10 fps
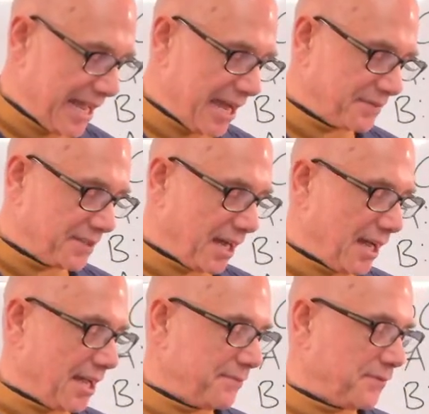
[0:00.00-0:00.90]
have
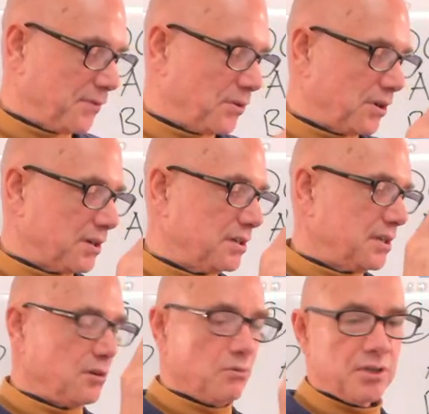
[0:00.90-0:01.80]
time for
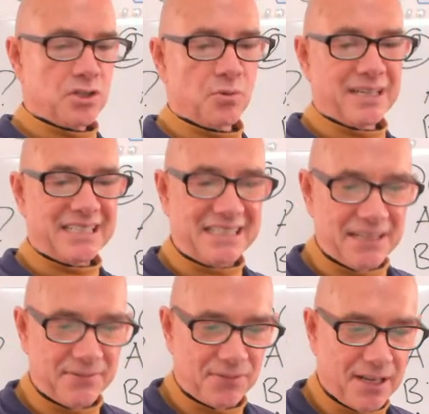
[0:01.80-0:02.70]
which one is
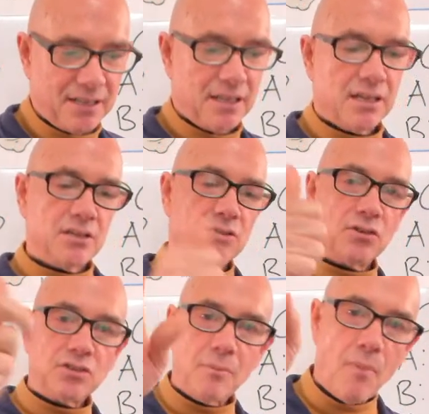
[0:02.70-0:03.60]
different. So
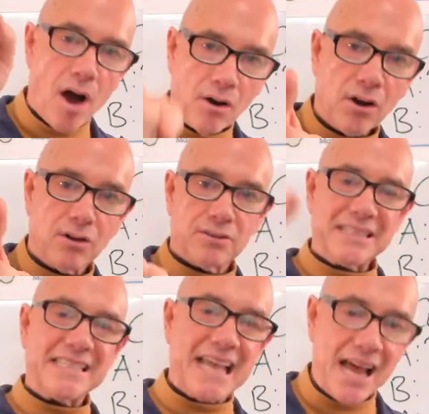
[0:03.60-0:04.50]
tomorrow,
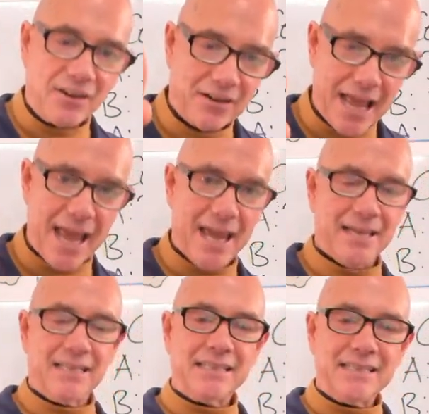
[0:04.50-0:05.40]
Saturday,
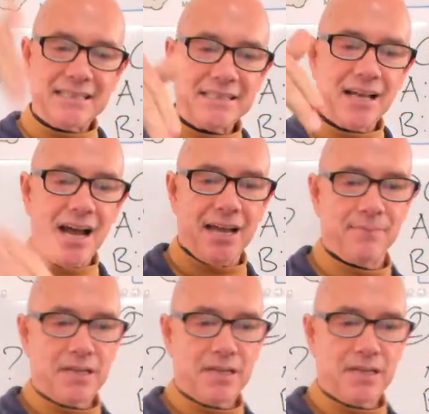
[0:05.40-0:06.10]
this time,